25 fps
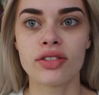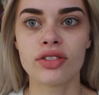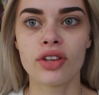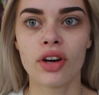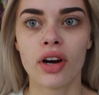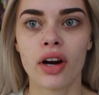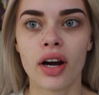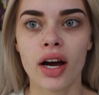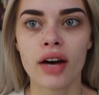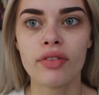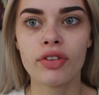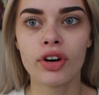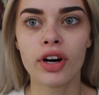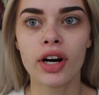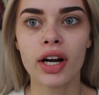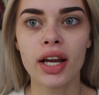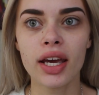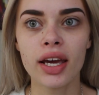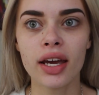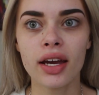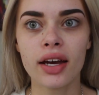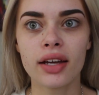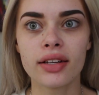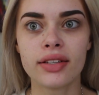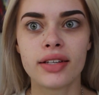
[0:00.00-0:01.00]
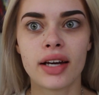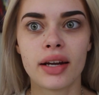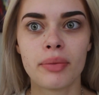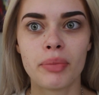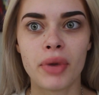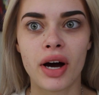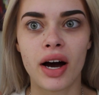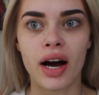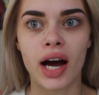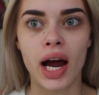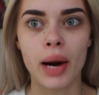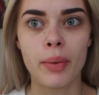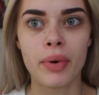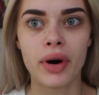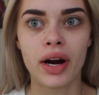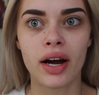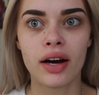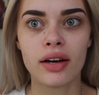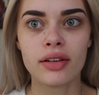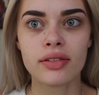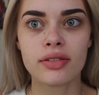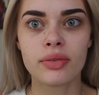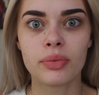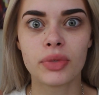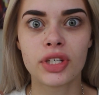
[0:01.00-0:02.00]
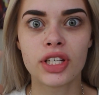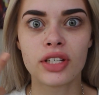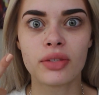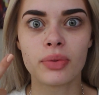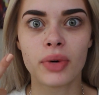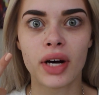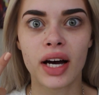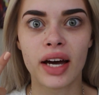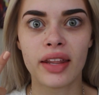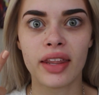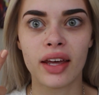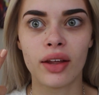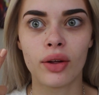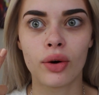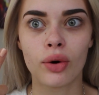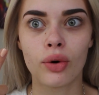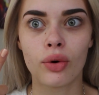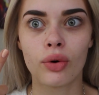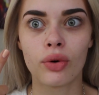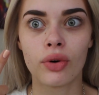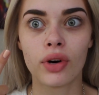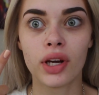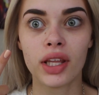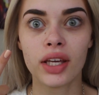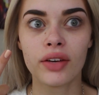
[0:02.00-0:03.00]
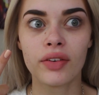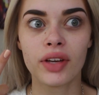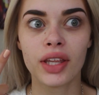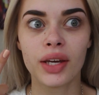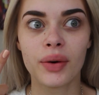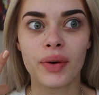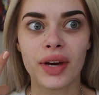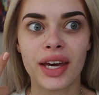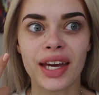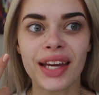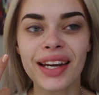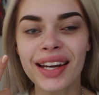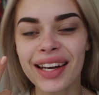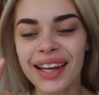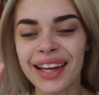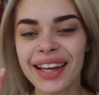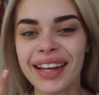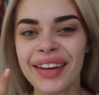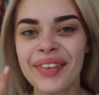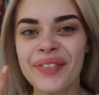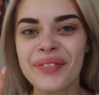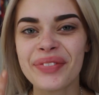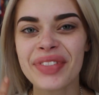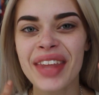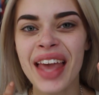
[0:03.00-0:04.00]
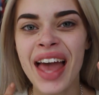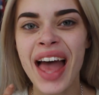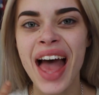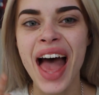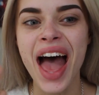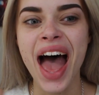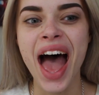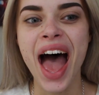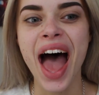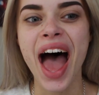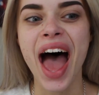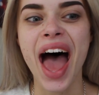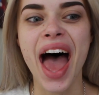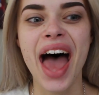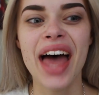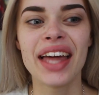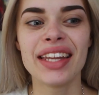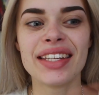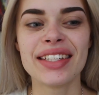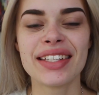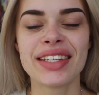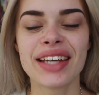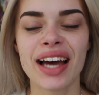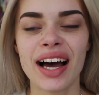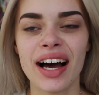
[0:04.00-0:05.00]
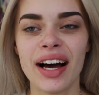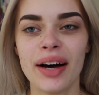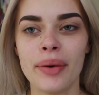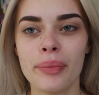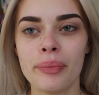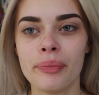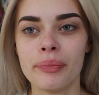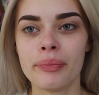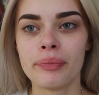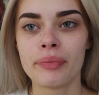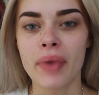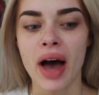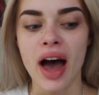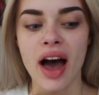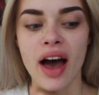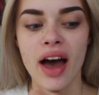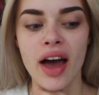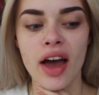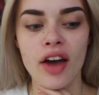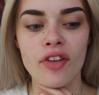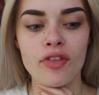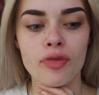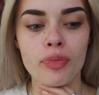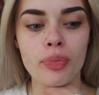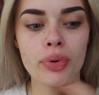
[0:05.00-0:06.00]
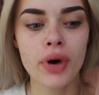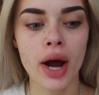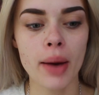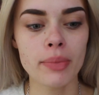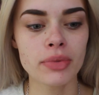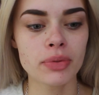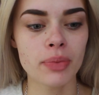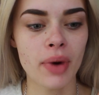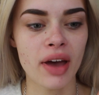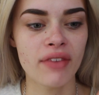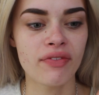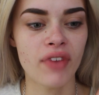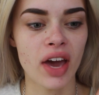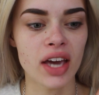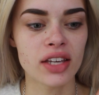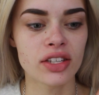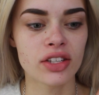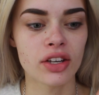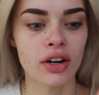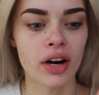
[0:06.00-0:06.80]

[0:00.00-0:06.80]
so I've already done my eyebrows, which is why they look really, really weird. And I've primed my face